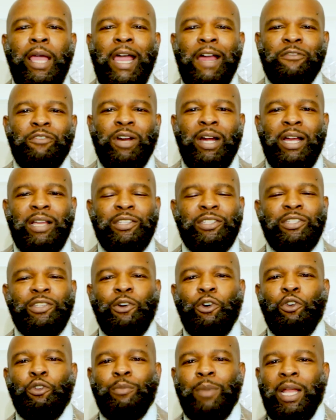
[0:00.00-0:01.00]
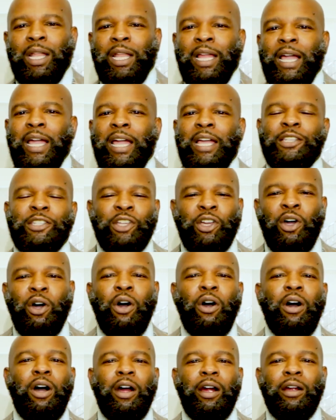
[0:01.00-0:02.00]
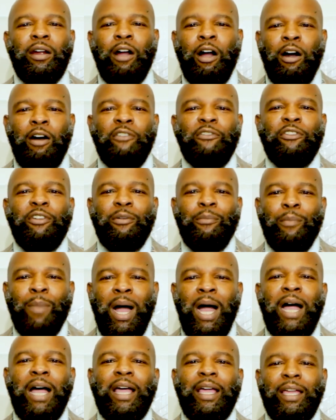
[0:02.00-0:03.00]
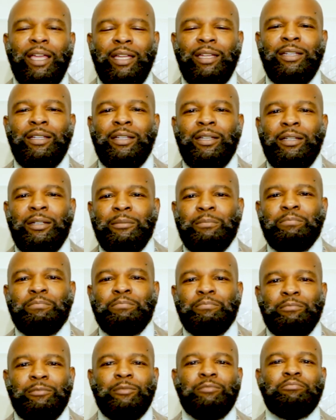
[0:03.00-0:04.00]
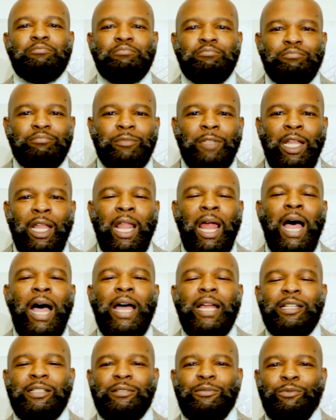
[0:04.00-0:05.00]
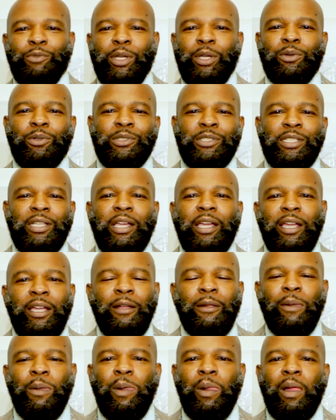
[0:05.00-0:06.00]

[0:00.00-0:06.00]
after I sold my last car off of my lot, we will say.